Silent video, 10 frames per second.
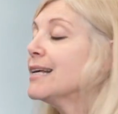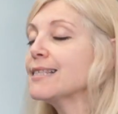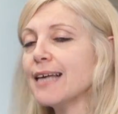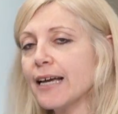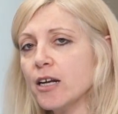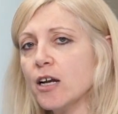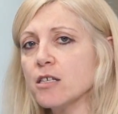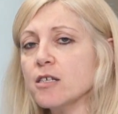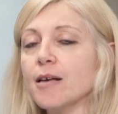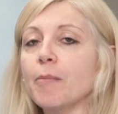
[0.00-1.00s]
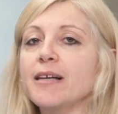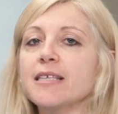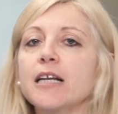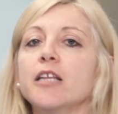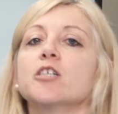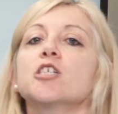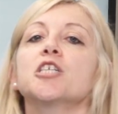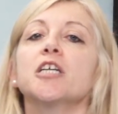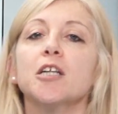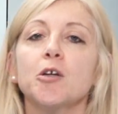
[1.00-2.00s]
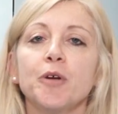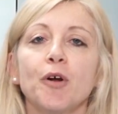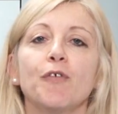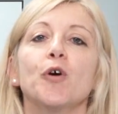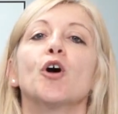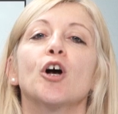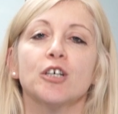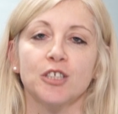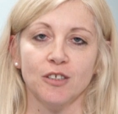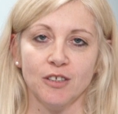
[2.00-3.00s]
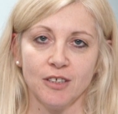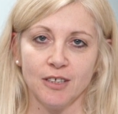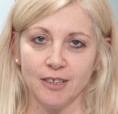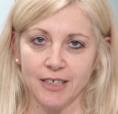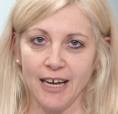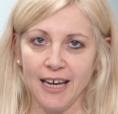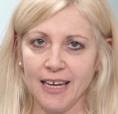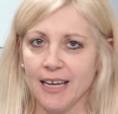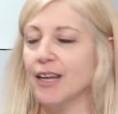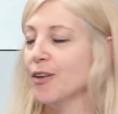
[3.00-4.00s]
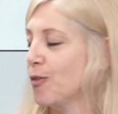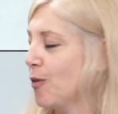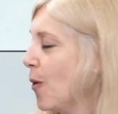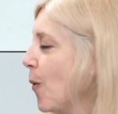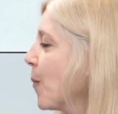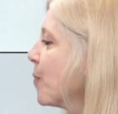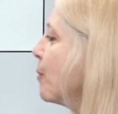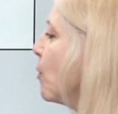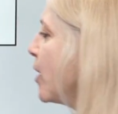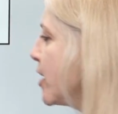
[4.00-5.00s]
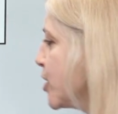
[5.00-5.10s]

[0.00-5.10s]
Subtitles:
Second cousins are basically the children of your cousins, okay? So, but when I